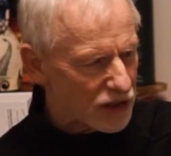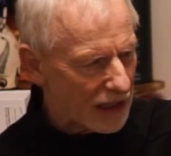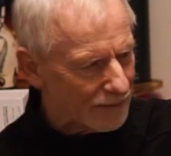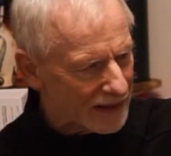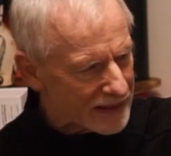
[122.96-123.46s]

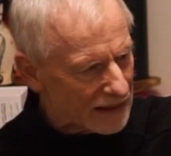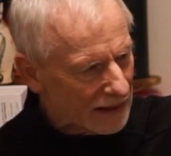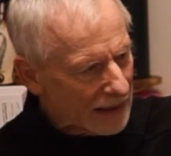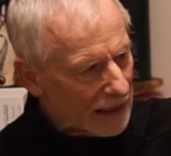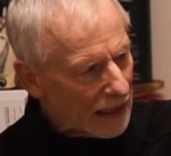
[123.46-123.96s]
statements,
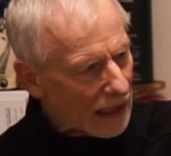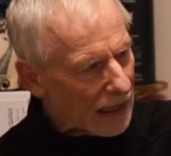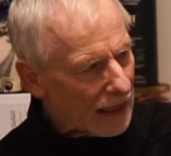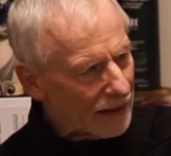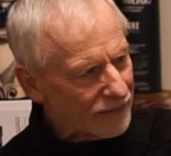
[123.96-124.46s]

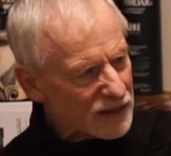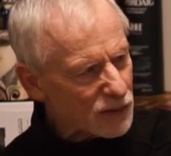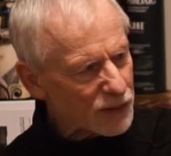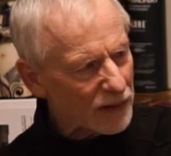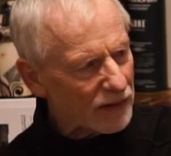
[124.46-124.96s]
this
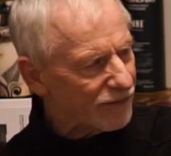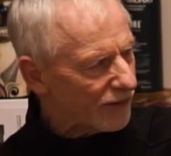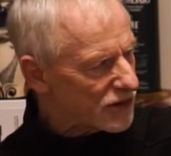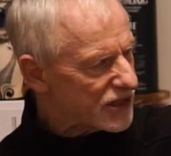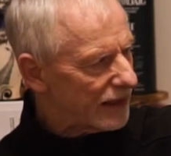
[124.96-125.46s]
was one of the
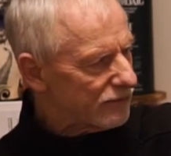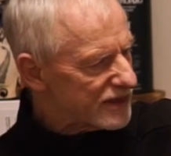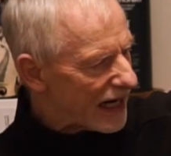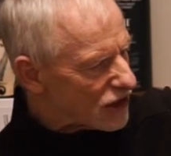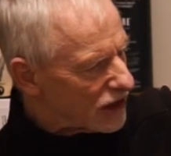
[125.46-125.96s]
first. It was
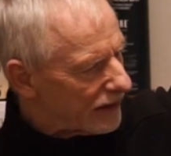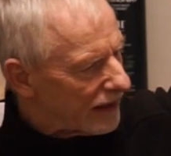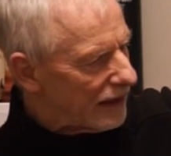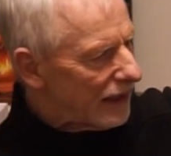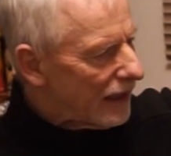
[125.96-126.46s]

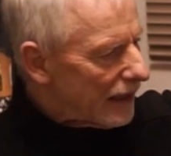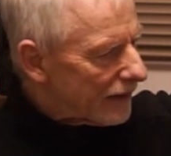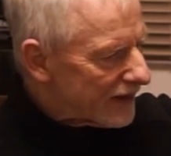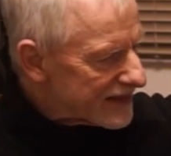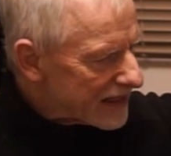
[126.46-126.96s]
actually
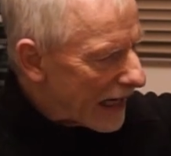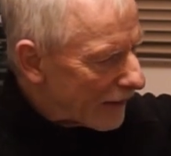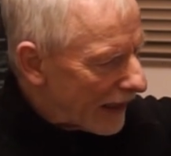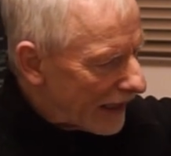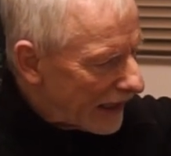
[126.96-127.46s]
this guy
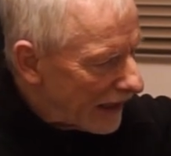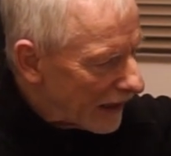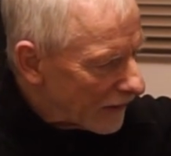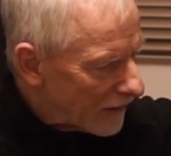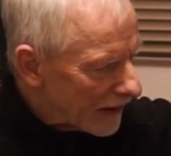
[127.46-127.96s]
right
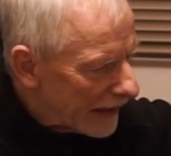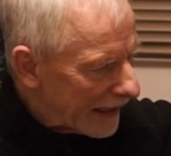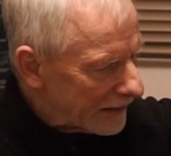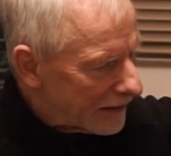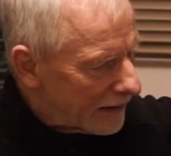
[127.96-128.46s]
here, the
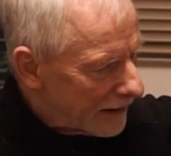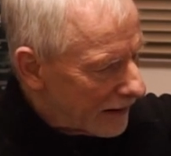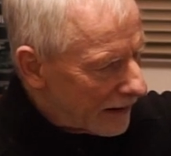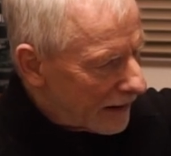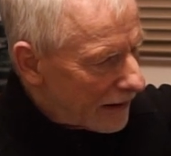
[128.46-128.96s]

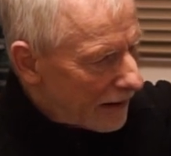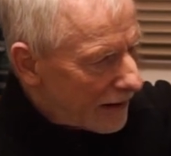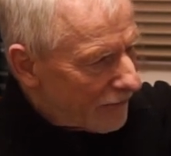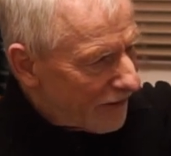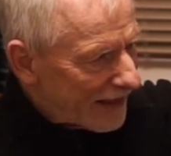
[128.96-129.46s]

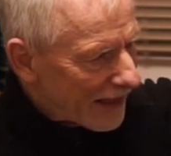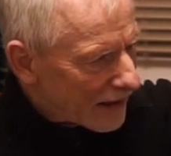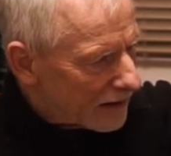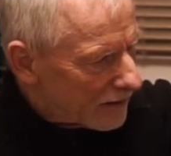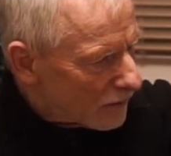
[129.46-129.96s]
Glenlivet,
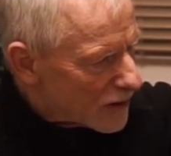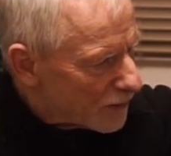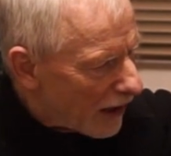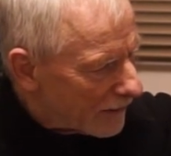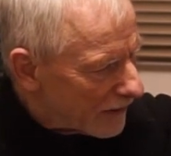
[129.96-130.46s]
was
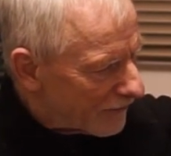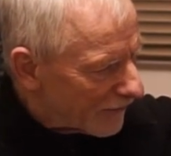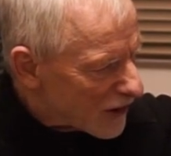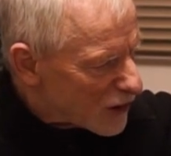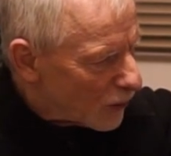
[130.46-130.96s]
probably the
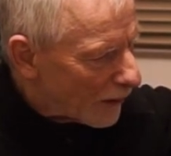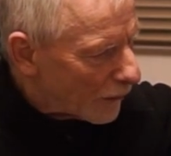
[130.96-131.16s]
first one